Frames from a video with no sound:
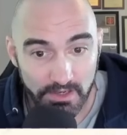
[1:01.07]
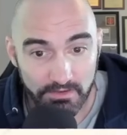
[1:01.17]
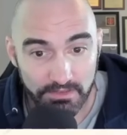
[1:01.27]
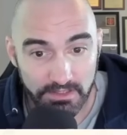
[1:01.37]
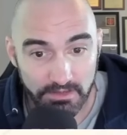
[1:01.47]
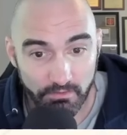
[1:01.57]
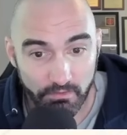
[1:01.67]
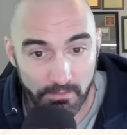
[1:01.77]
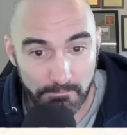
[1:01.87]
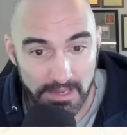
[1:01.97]
the
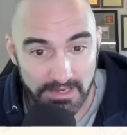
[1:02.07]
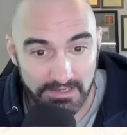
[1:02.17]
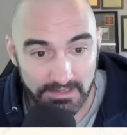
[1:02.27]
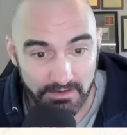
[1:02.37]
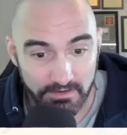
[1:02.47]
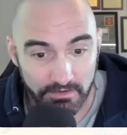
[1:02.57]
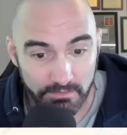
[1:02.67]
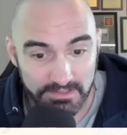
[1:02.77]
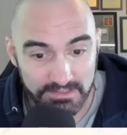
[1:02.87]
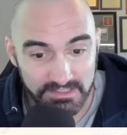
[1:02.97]
remaining
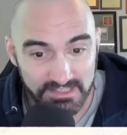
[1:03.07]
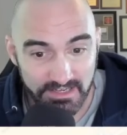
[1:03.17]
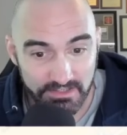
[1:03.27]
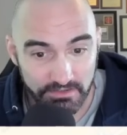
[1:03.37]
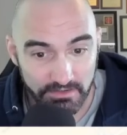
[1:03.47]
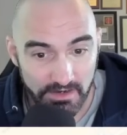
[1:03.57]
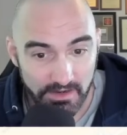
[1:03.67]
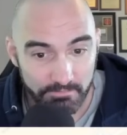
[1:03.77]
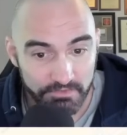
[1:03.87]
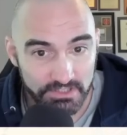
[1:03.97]
urban center.
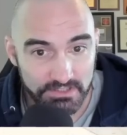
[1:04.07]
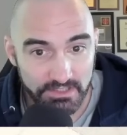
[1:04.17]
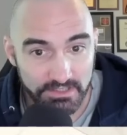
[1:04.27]
Just